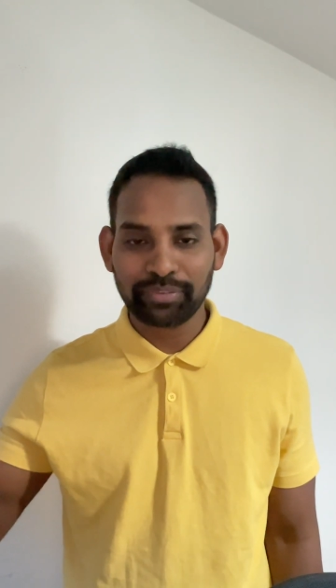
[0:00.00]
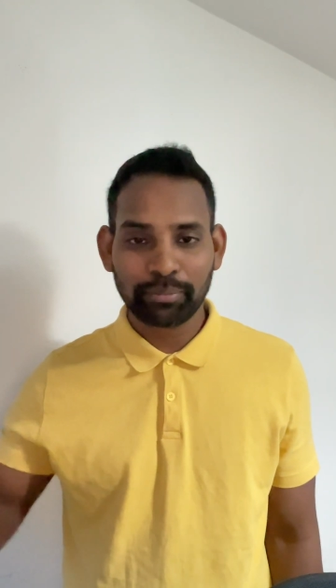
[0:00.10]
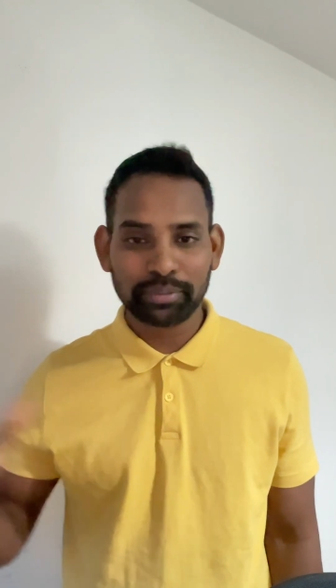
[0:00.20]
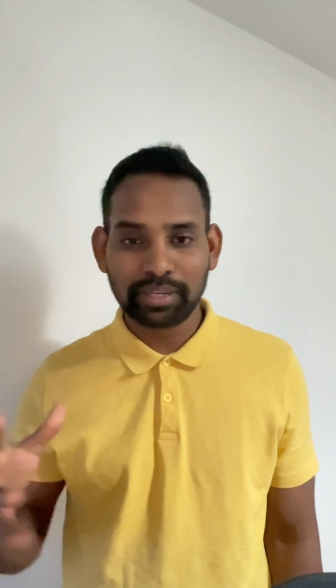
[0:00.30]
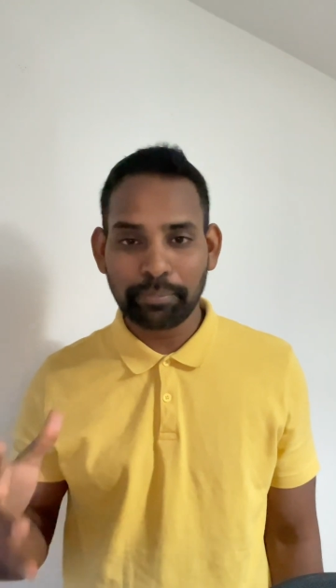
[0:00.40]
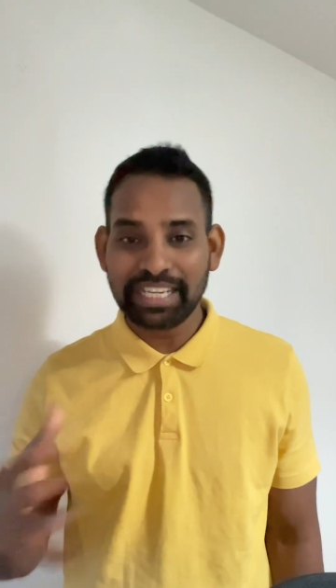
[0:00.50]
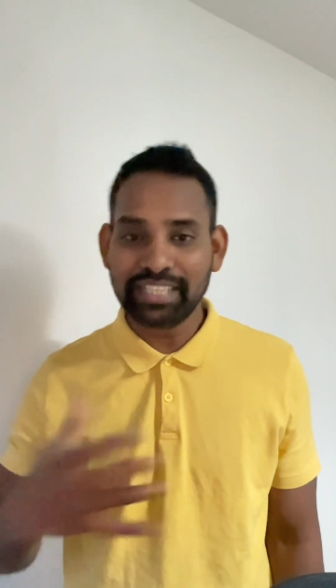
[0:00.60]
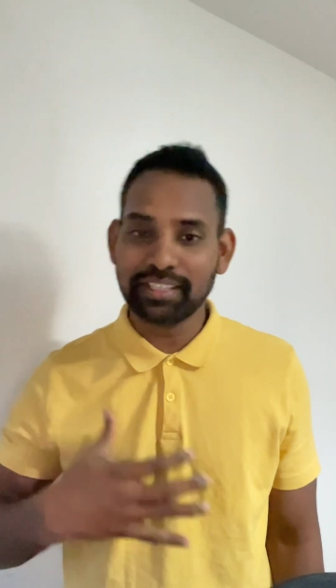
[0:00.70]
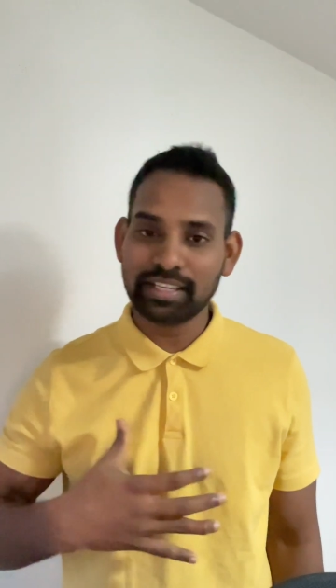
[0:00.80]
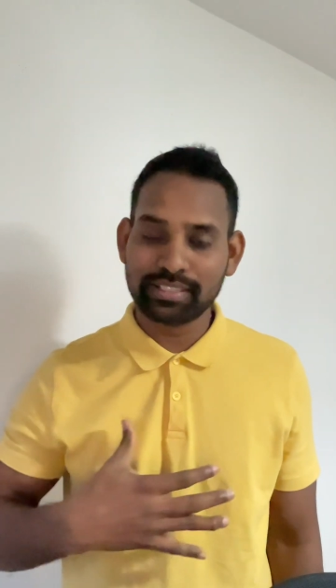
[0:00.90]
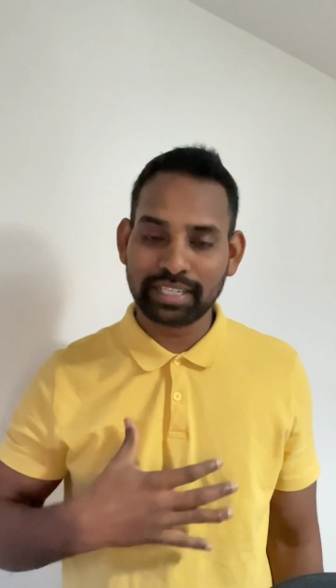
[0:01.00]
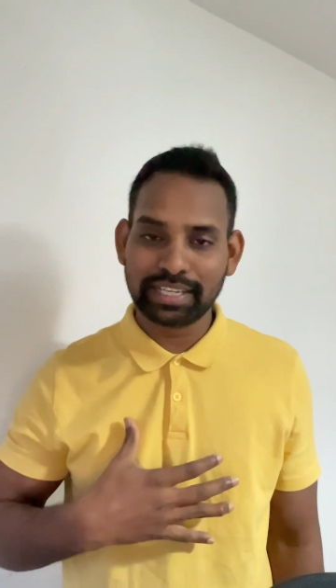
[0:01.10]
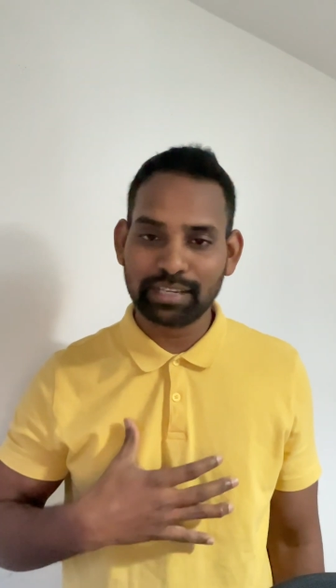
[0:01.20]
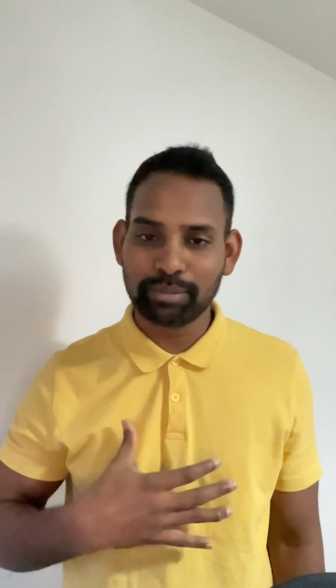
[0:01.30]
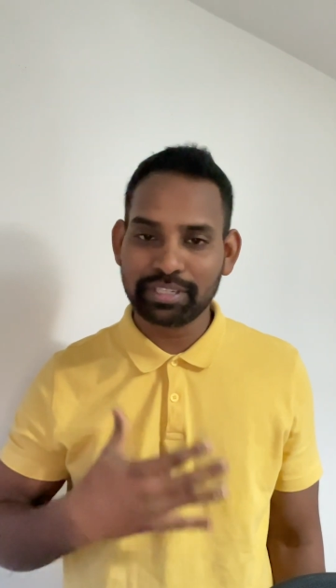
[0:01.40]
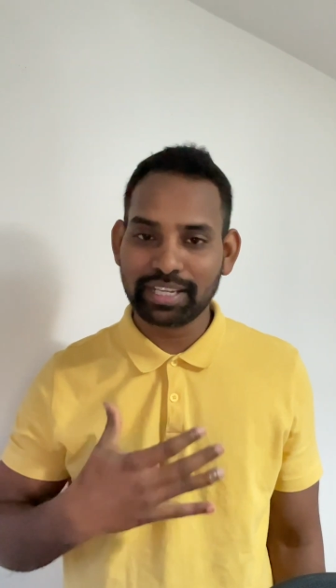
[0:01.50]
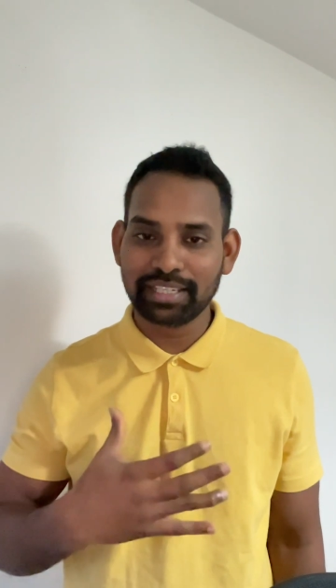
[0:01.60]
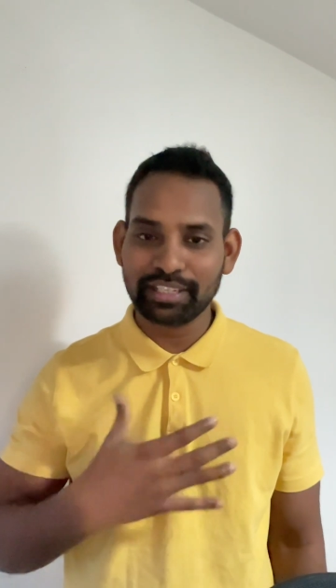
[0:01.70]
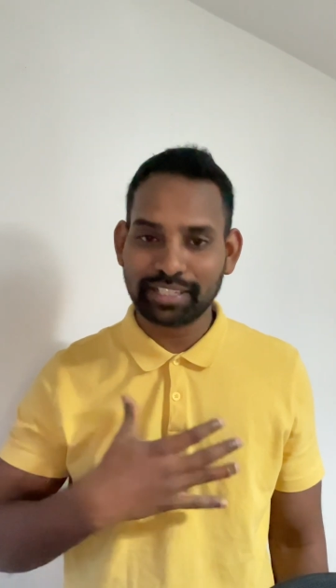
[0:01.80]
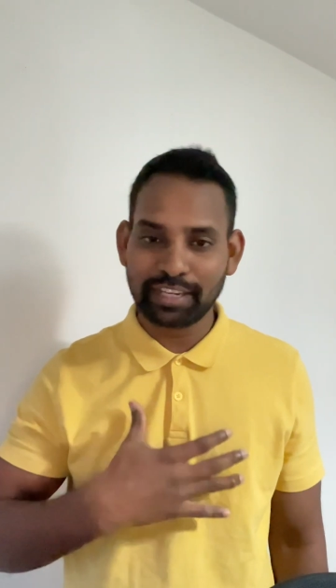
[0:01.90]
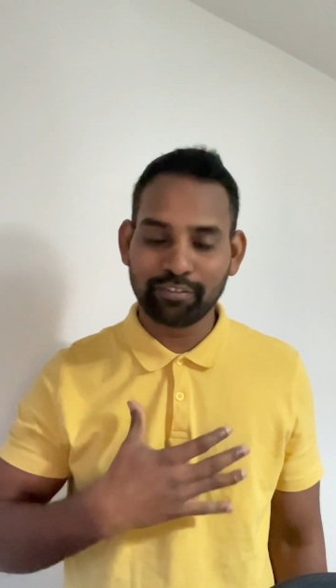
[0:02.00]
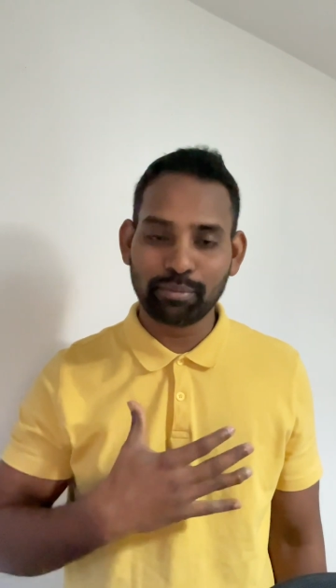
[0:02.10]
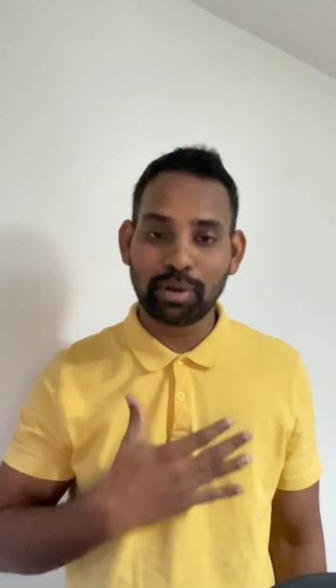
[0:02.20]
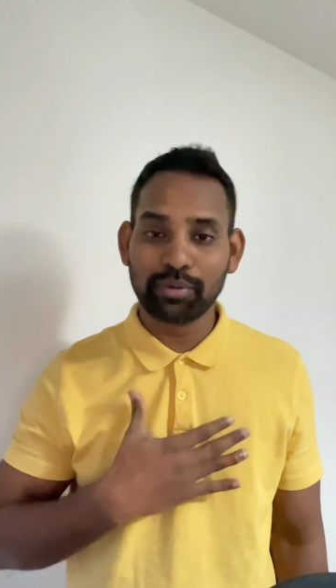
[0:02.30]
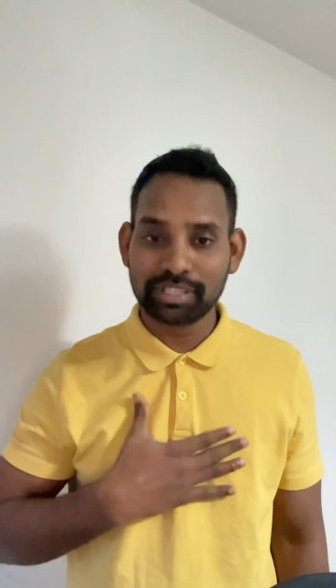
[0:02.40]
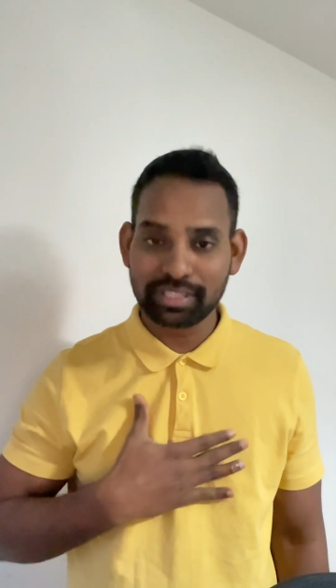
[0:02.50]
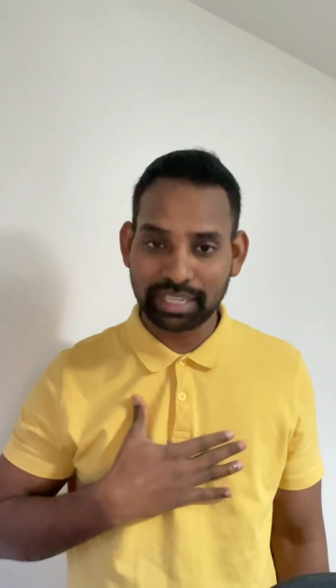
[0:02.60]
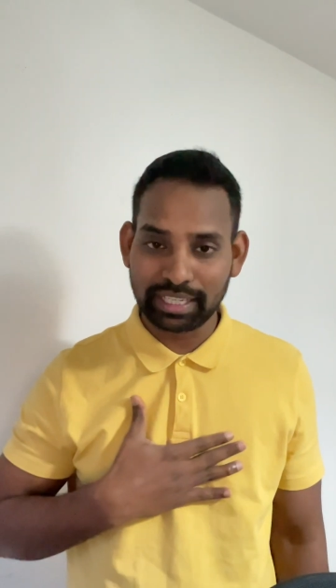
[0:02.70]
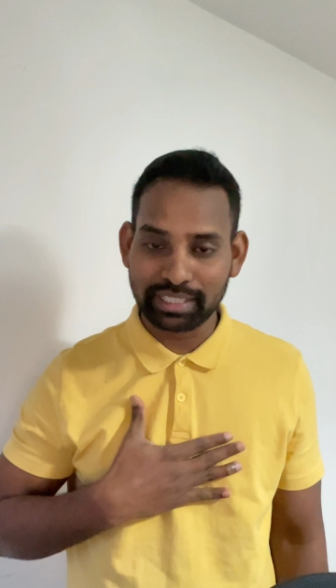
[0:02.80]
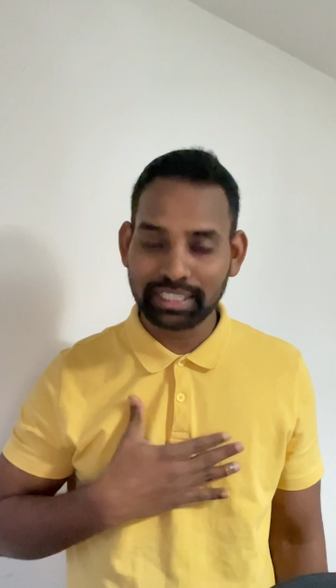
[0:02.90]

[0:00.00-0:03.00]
but there are many things that can be taken care from our side